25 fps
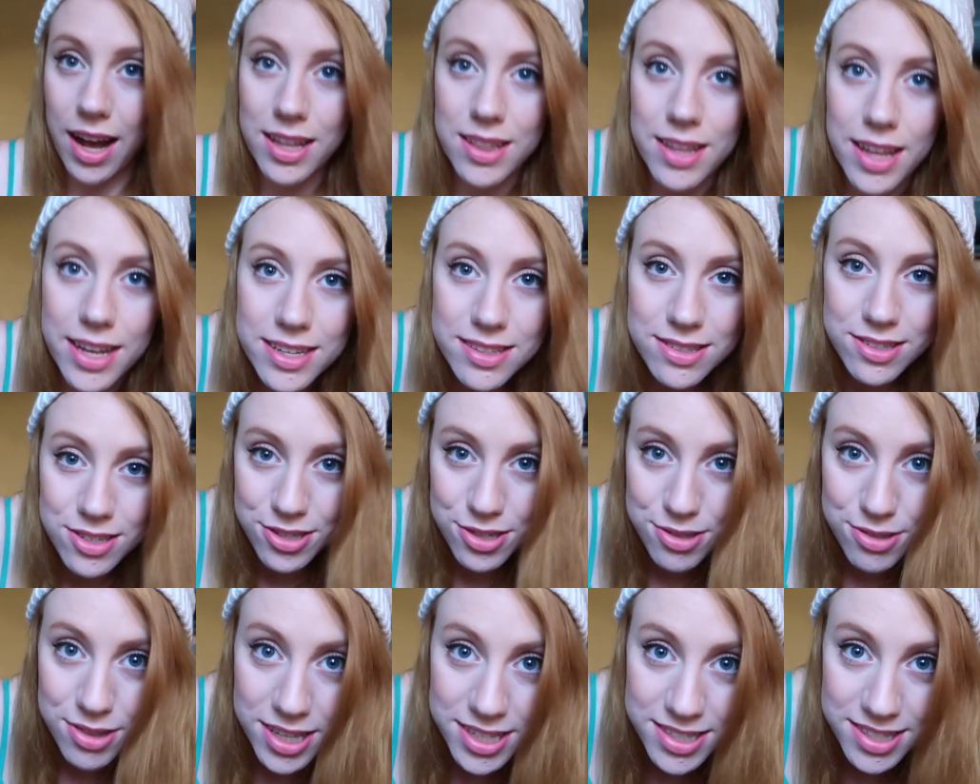I like to
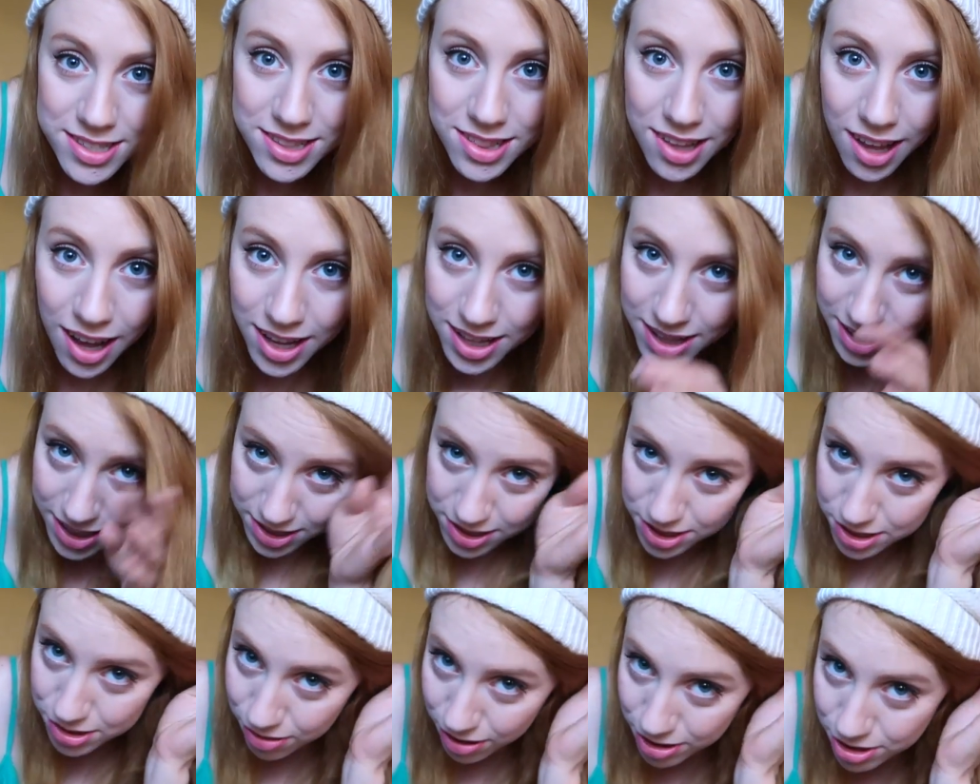do this a lot,
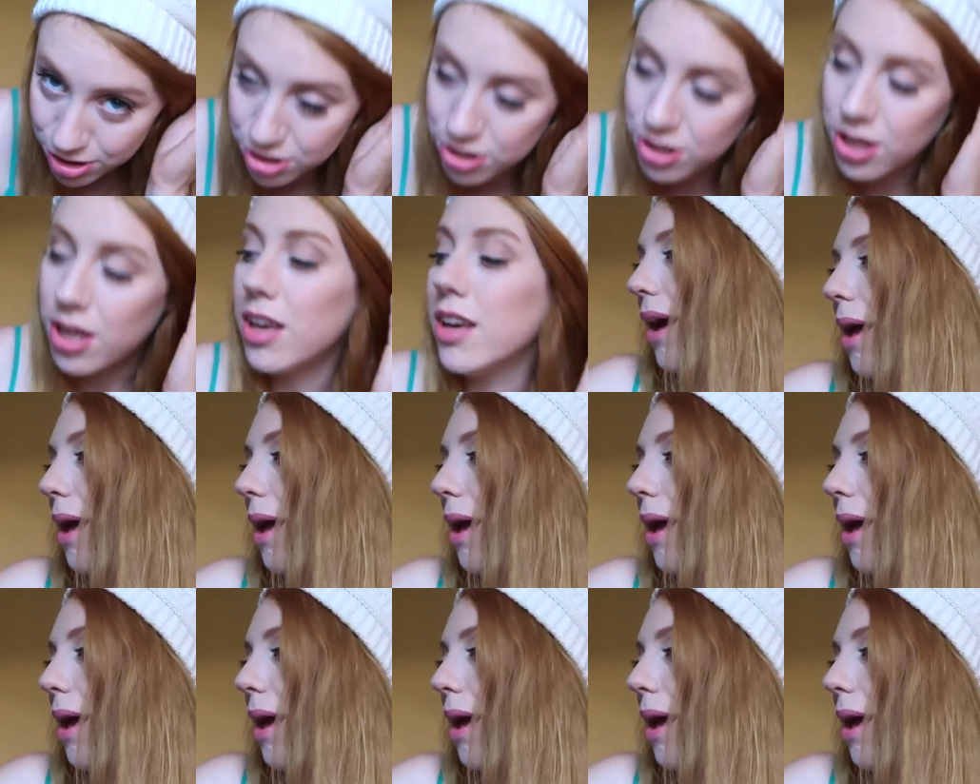like scrunch.